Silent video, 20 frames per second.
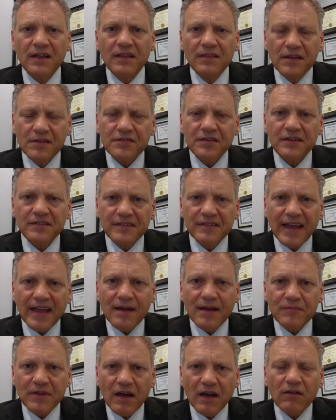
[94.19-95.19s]
this
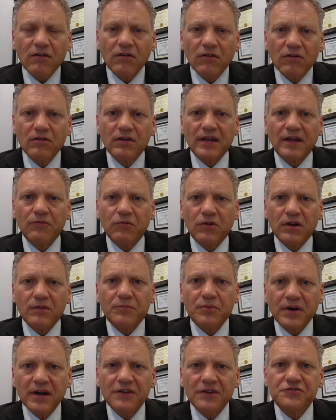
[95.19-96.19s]
exam not only will
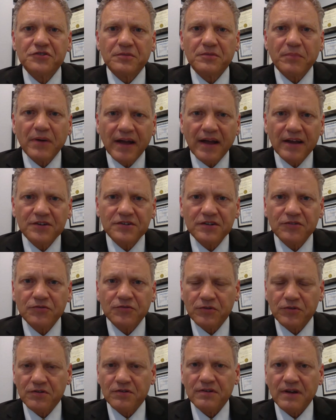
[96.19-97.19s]
impress your patients
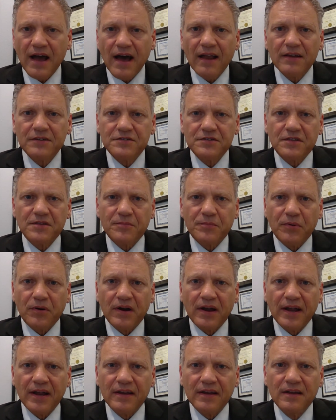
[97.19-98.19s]
with your knowledge of the
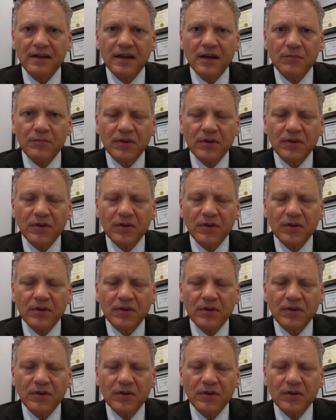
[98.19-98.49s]
brain,